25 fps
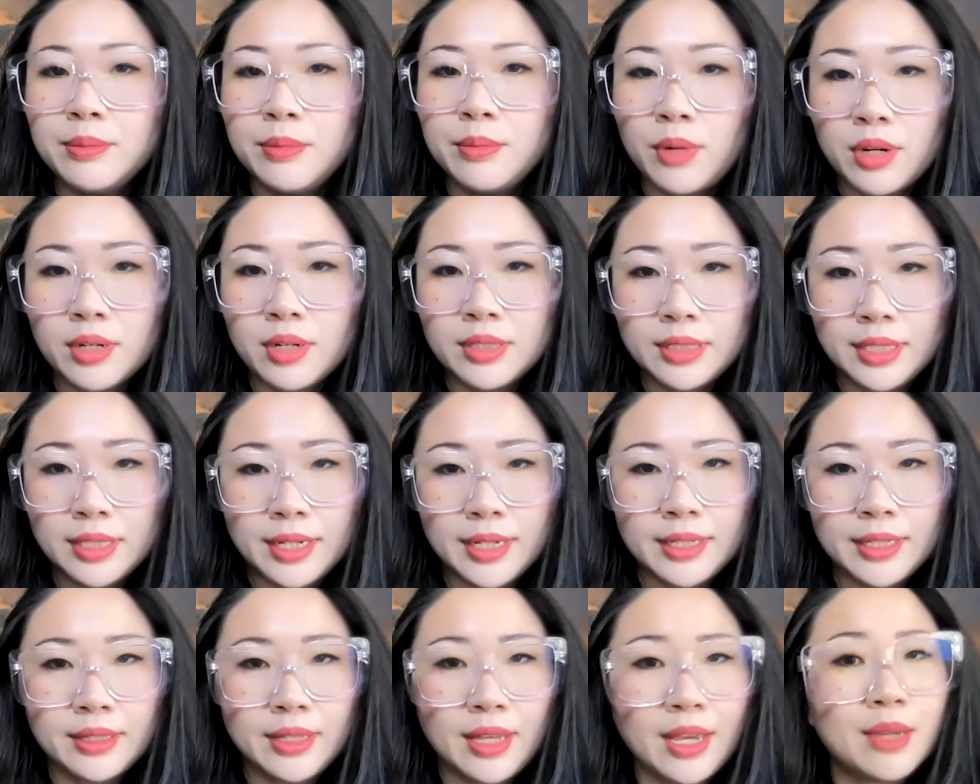Mark
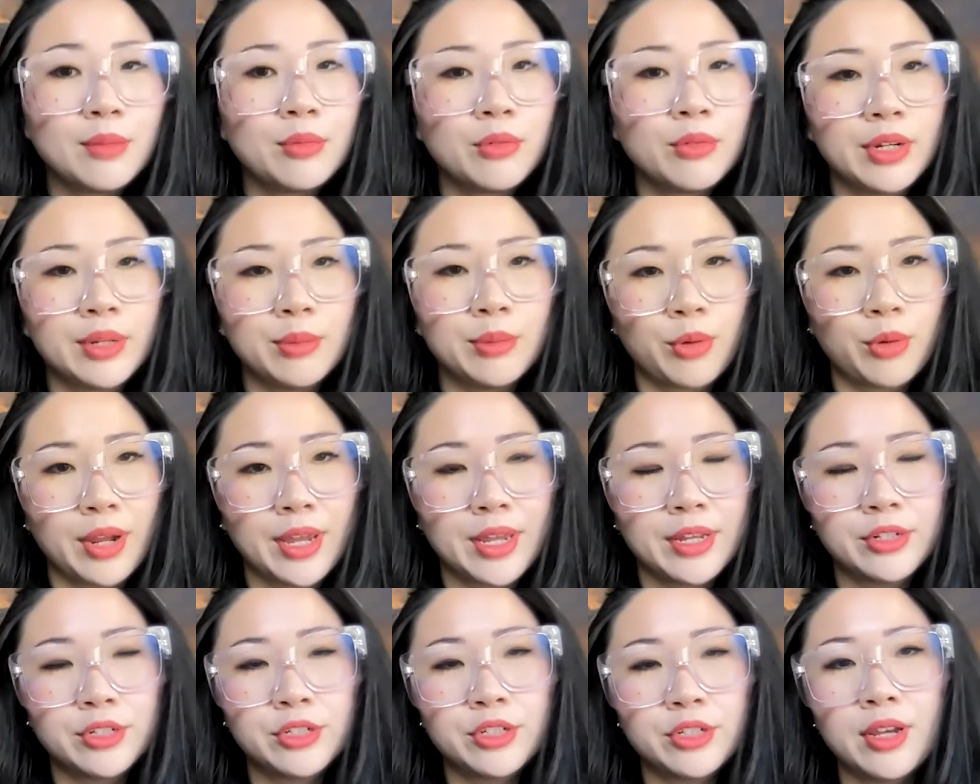Lai Library
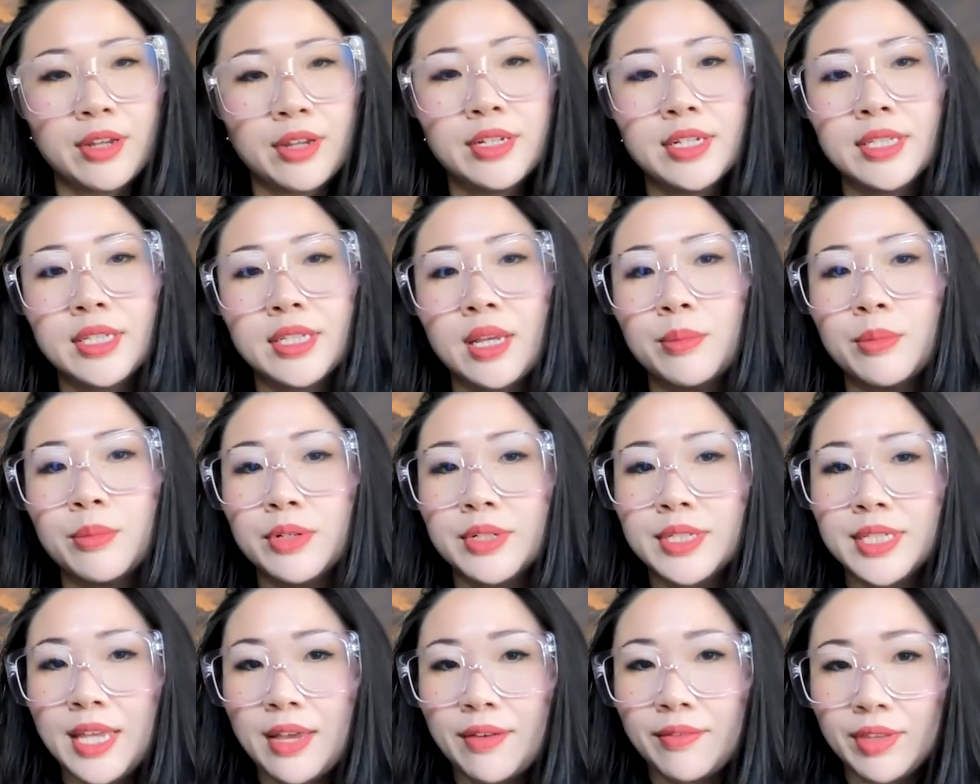branch on December
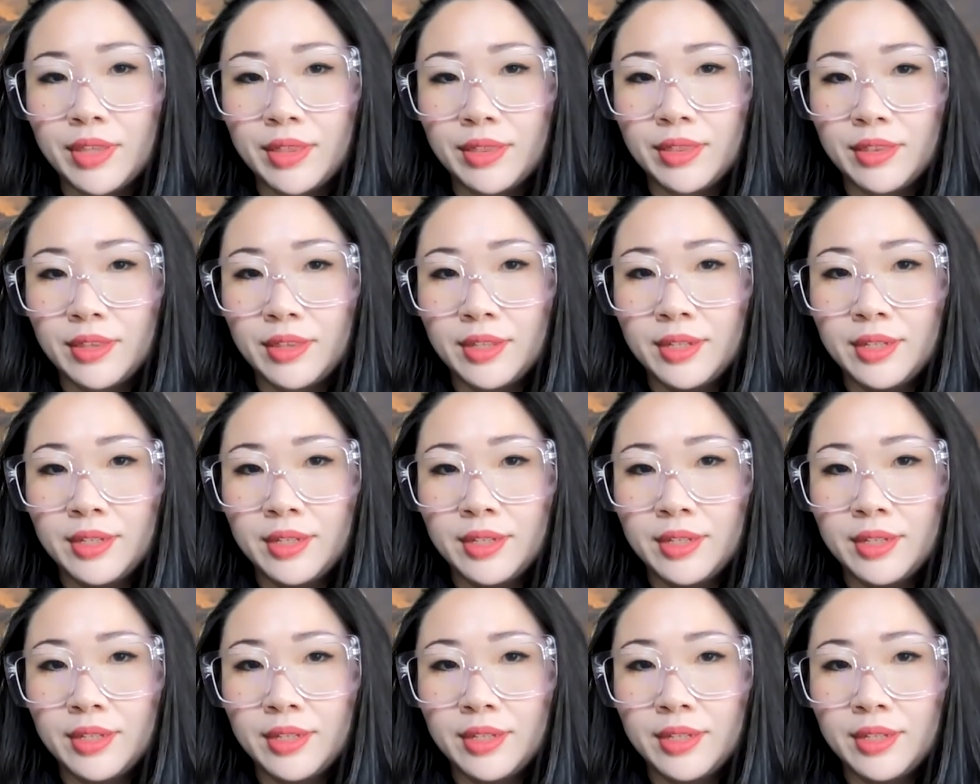7th.